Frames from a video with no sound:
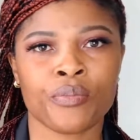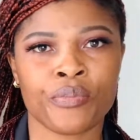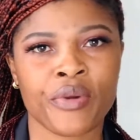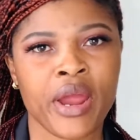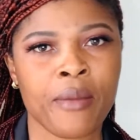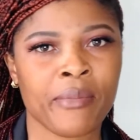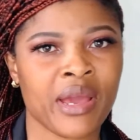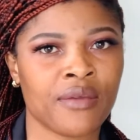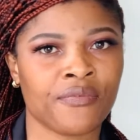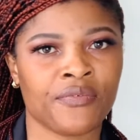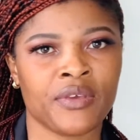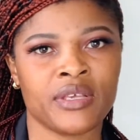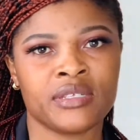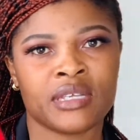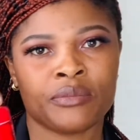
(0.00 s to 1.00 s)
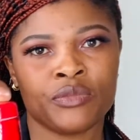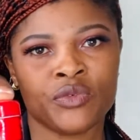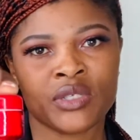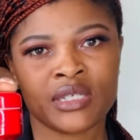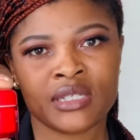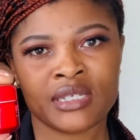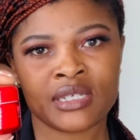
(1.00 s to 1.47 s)
prime my face, I'm
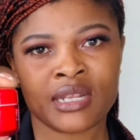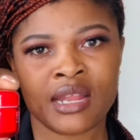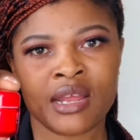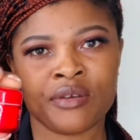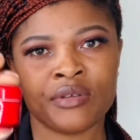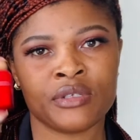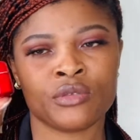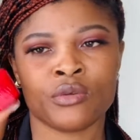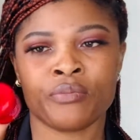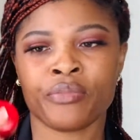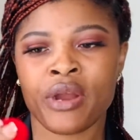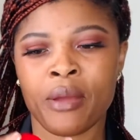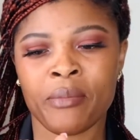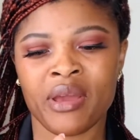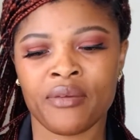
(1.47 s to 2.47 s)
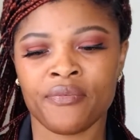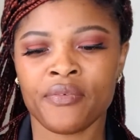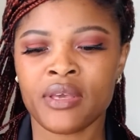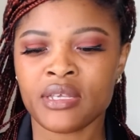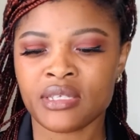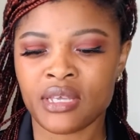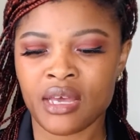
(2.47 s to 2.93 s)
using this Clarice to prime my
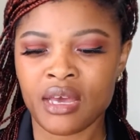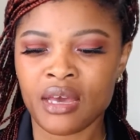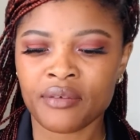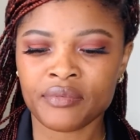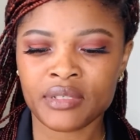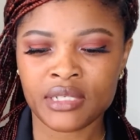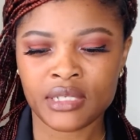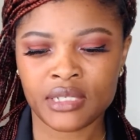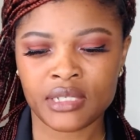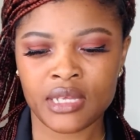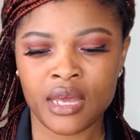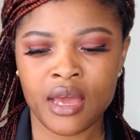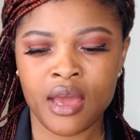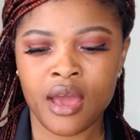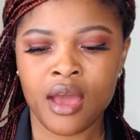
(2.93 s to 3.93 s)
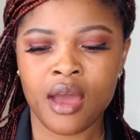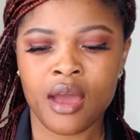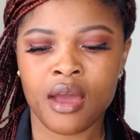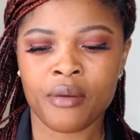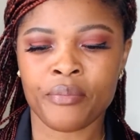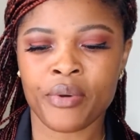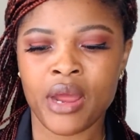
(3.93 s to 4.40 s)
face. I have this
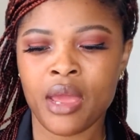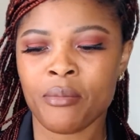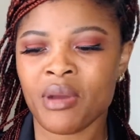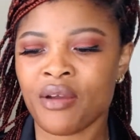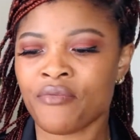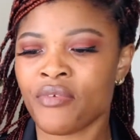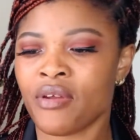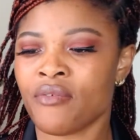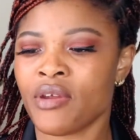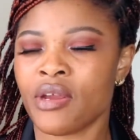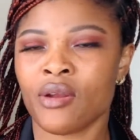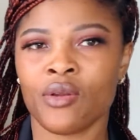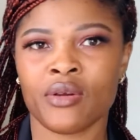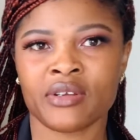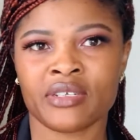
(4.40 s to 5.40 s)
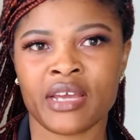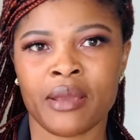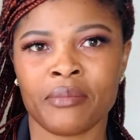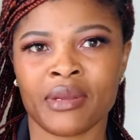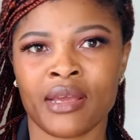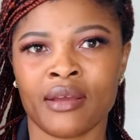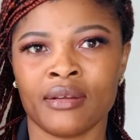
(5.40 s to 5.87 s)
primer for a very long time
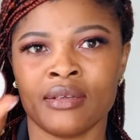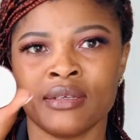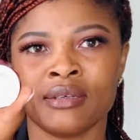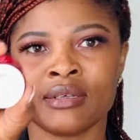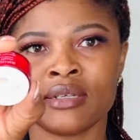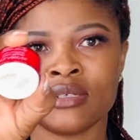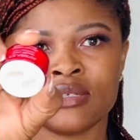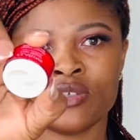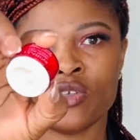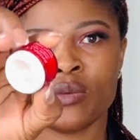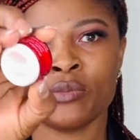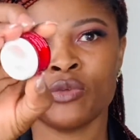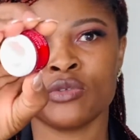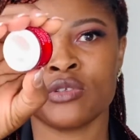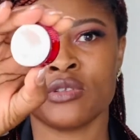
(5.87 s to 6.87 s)
now. It's almost